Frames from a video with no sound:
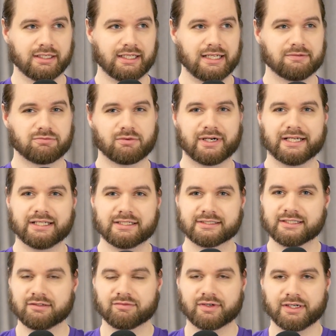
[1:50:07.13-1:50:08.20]
if writing
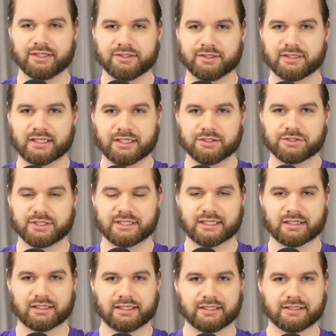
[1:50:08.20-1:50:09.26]
isn't very good, I usually
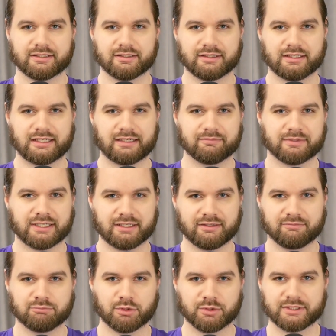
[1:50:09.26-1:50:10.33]
kind of like, I'm kind
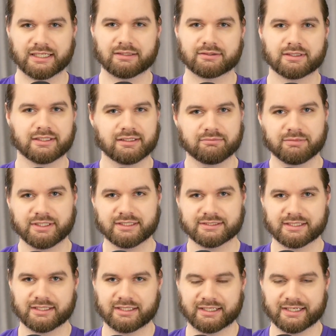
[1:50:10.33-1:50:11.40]
of burnt out on it because
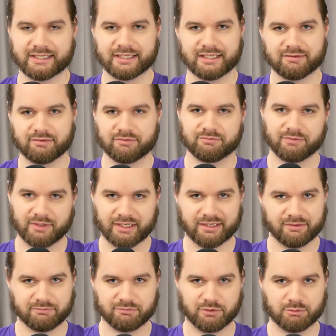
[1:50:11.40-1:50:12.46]
I kind of
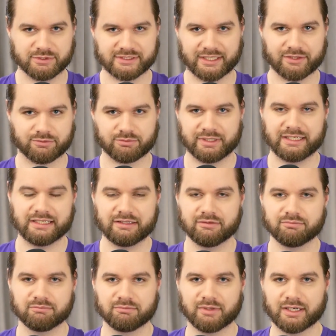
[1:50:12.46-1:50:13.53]
have almost like
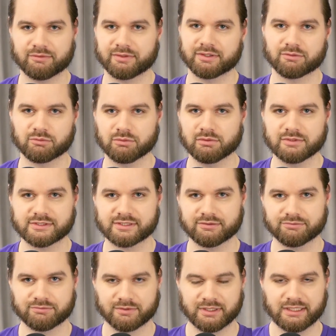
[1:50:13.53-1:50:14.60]
3 unwritten rules
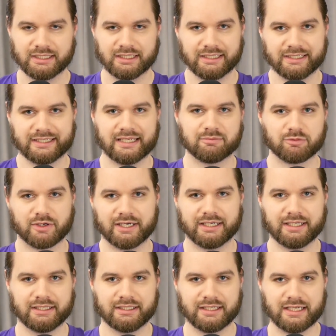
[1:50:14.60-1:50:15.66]
of game writing.